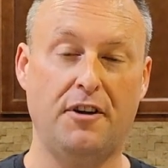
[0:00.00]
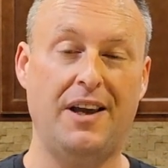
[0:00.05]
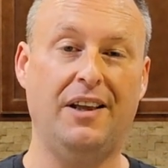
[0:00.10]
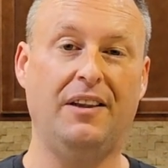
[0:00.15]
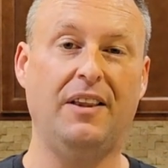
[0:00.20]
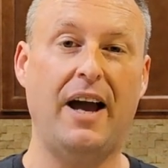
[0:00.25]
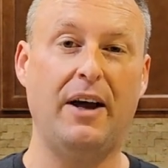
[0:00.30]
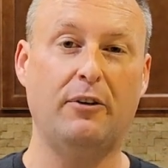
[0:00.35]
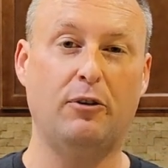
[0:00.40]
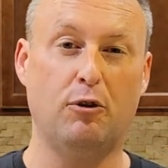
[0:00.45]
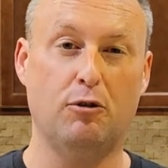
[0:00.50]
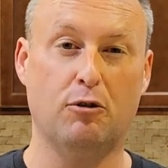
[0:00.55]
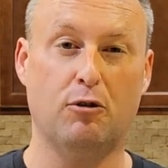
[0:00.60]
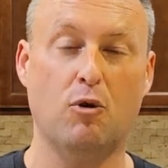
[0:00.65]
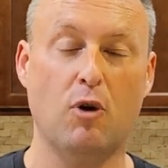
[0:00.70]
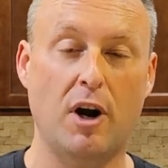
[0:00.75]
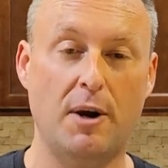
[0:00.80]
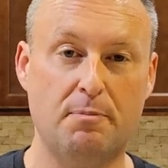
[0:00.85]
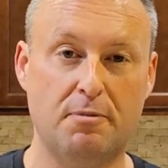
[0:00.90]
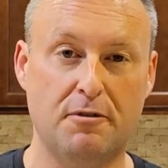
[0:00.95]
They allowed those
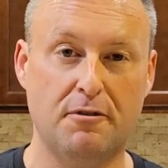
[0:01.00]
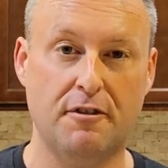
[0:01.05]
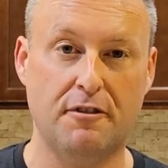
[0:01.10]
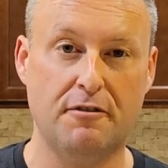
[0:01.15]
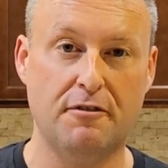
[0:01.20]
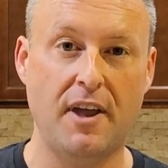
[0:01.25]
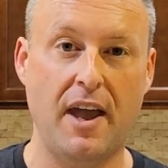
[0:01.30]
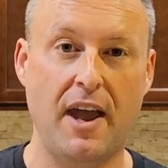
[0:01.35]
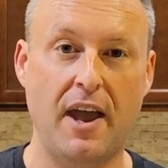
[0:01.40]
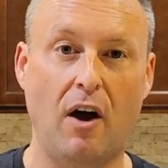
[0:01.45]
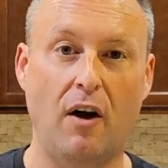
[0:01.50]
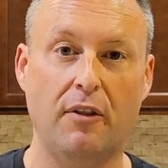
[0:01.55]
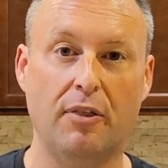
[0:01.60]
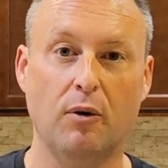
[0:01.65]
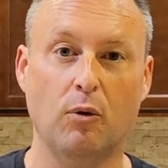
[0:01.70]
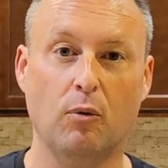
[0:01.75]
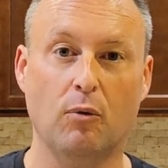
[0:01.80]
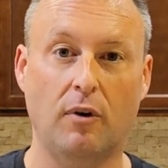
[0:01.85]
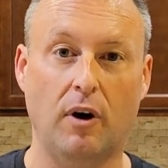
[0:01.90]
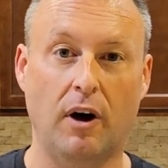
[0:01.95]
grapes to stay
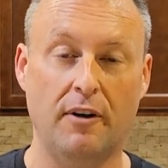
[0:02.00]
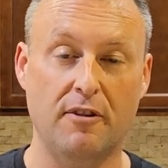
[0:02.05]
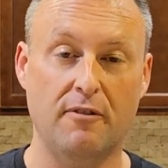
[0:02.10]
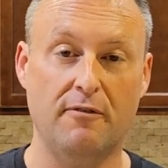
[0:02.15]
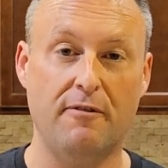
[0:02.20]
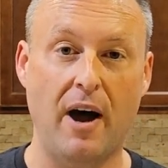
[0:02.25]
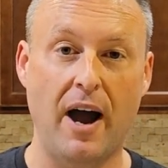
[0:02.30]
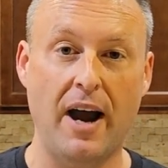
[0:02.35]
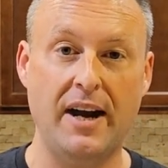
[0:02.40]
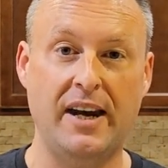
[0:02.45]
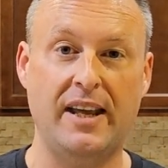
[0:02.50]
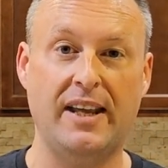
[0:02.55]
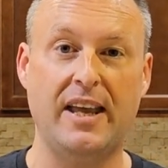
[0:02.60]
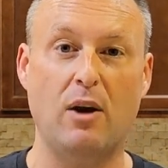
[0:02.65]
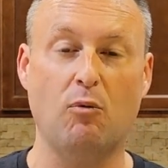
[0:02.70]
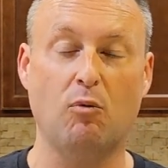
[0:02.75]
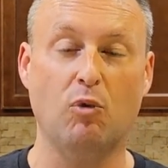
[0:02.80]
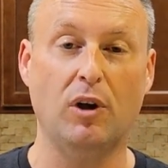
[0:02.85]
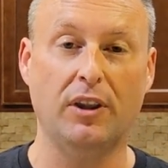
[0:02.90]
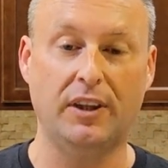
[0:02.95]
on the, on the vine and
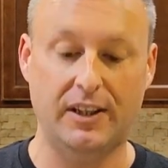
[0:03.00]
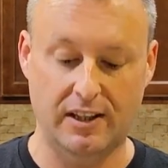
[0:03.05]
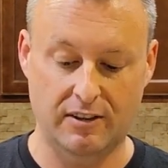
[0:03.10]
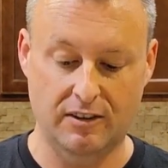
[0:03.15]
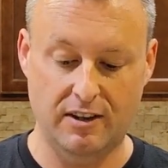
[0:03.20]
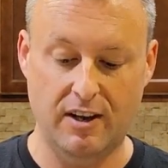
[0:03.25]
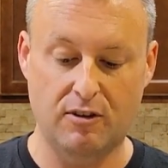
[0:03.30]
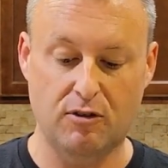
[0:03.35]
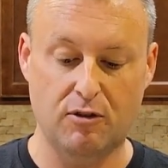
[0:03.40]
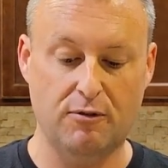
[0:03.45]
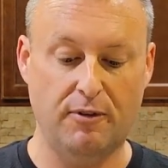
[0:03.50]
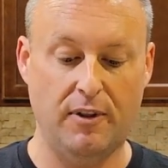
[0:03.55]
get really intense